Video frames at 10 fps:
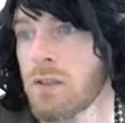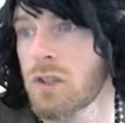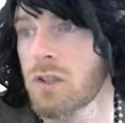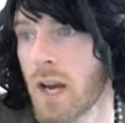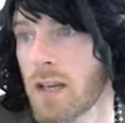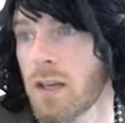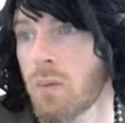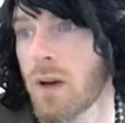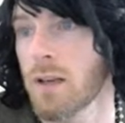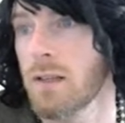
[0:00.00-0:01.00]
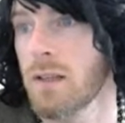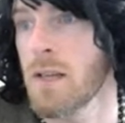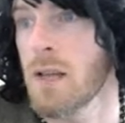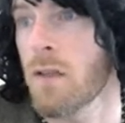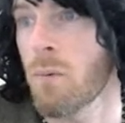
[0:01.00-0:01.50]
Check that it works in
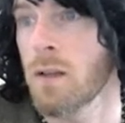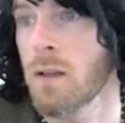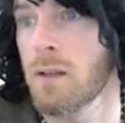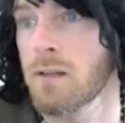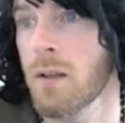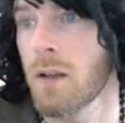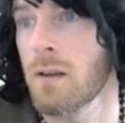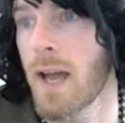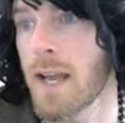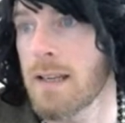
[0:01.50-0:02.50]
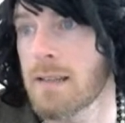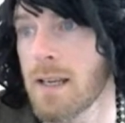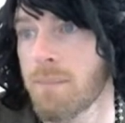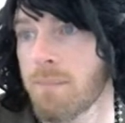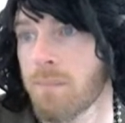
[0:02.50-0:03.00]
the other one. So
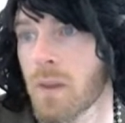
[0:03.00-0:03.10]
80